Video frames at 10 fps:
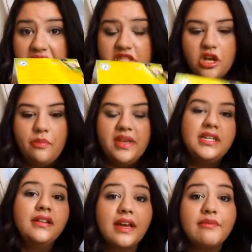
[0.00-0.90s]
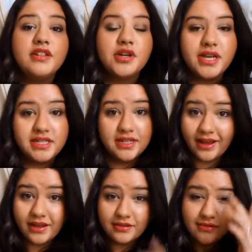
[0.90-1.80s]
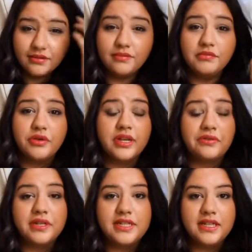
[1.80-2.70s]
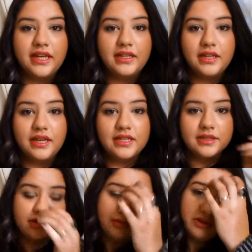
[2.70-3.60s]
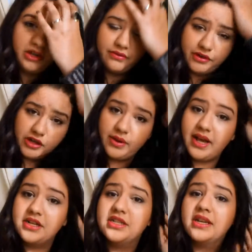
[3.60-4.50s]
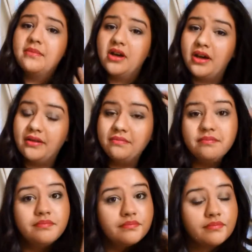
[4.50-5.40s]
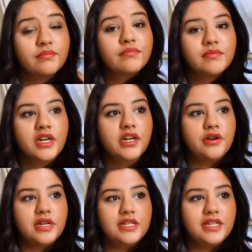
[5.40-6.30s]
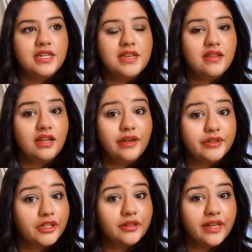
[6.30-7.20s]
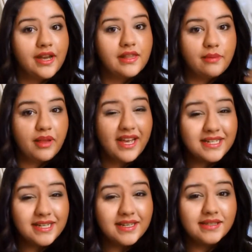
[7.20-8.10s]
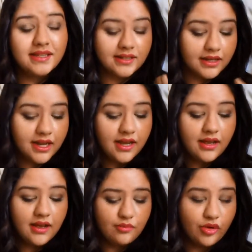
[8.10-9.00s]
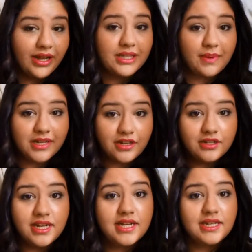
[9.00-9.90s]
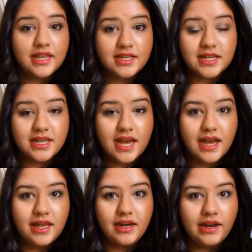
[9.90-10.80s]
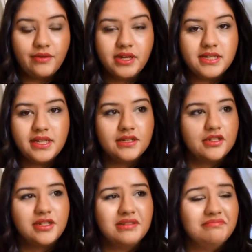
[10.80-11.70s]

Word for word: So basically I've been trying to like drink green tea lately because it's supposed to be really good for you, and I just like am not a green tea lover. Like I like black teas and more like spicier teas, like things like that, and green tea is just